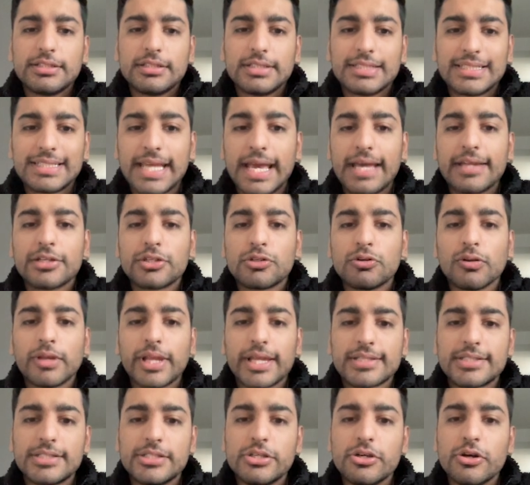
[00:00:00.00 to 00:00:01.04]
technical
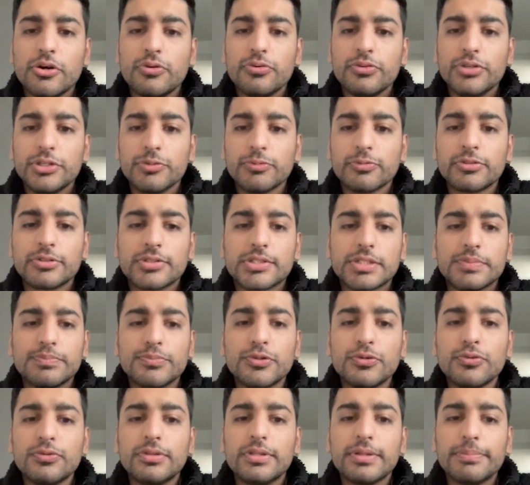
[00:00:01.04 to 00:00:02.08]
SEO. You want to
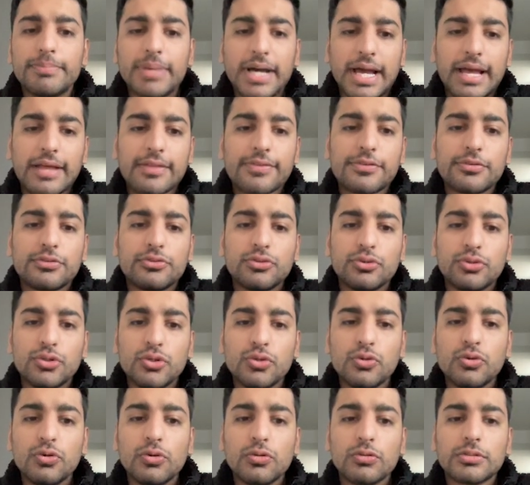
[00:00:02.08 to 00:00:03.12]
smooth the path to
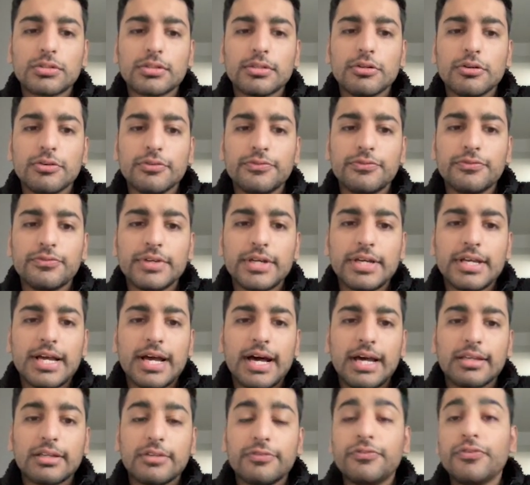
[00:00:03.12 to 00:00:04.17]
Google's love.
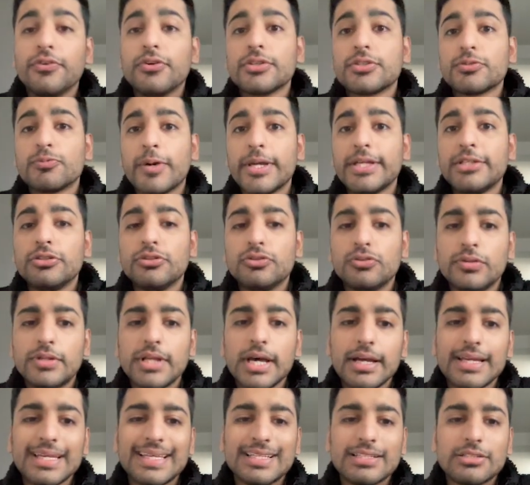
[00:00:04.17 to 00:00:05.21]
And the first way to do
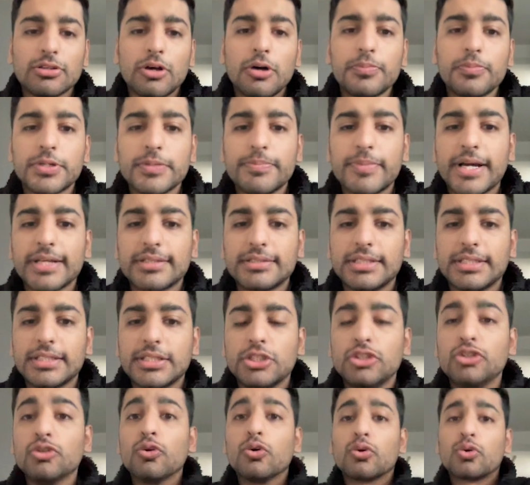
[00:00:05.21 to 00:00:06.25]
that is optimizing
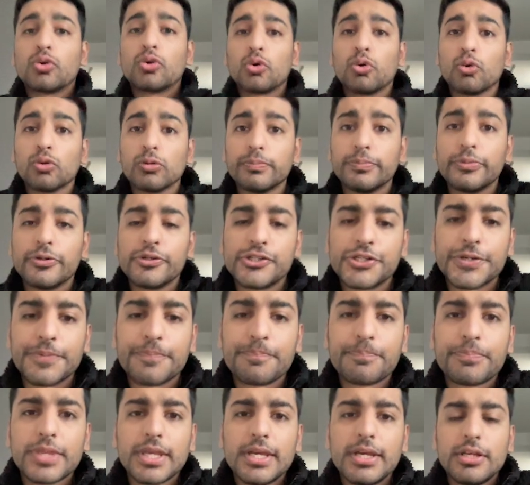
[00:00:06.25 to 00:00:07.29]
your crawl
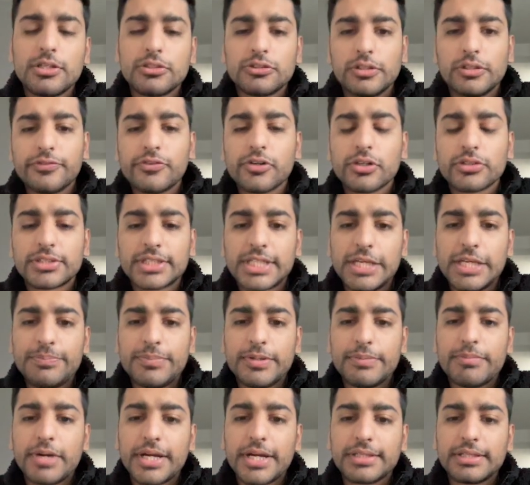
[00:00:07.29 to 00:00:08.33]
budget. So you've got to keep
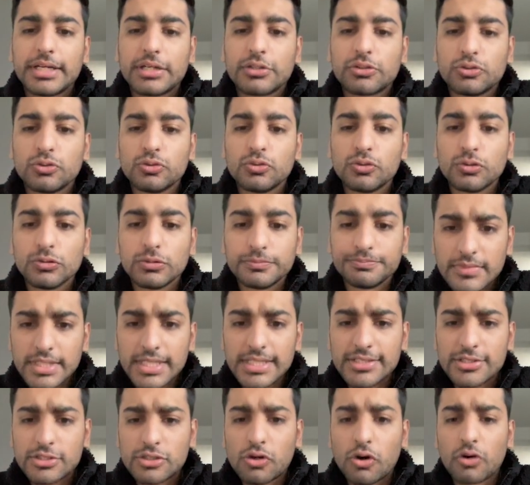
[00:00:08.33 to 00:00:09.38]
in mind that Google
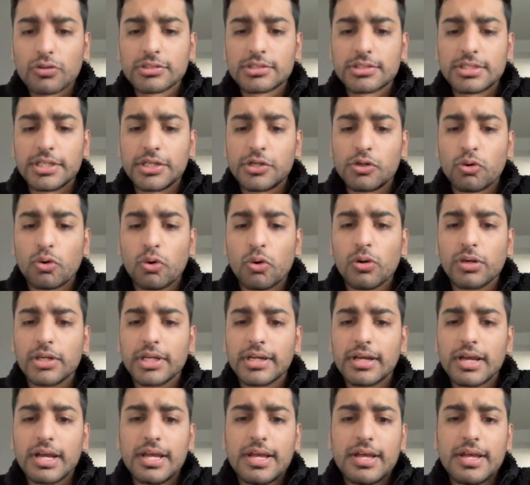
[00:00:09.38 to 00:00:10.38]
is constantly crawling